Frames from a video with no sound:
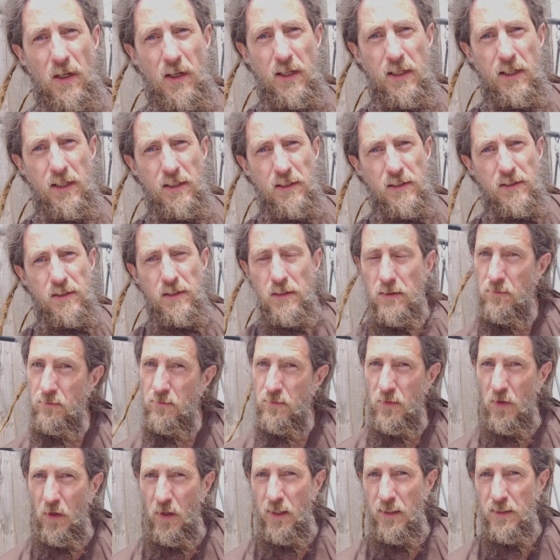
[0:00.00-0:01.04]
line is.
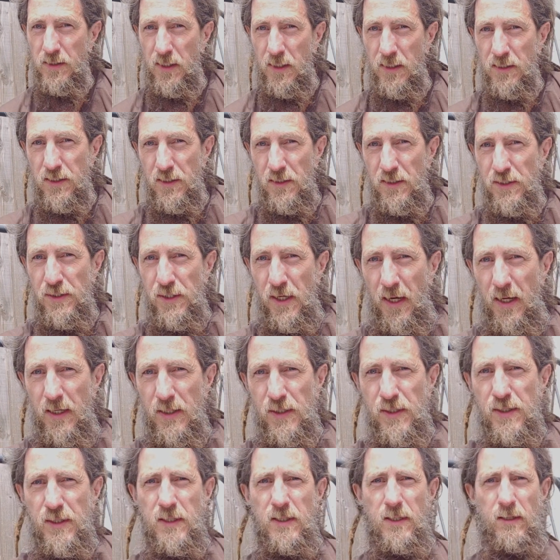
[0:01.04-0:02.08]
All right, let's get to the
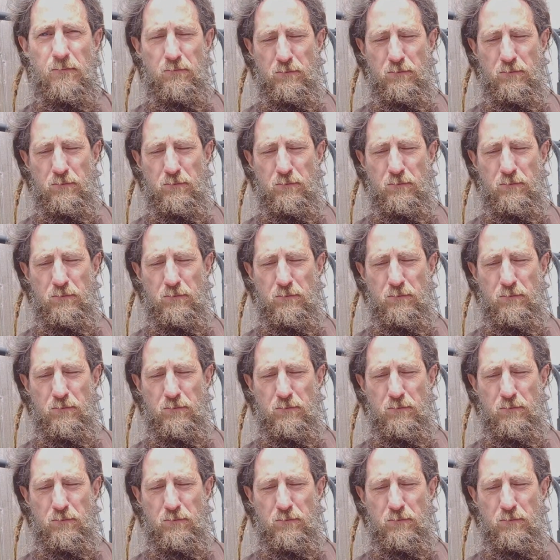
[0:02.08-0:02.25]
test.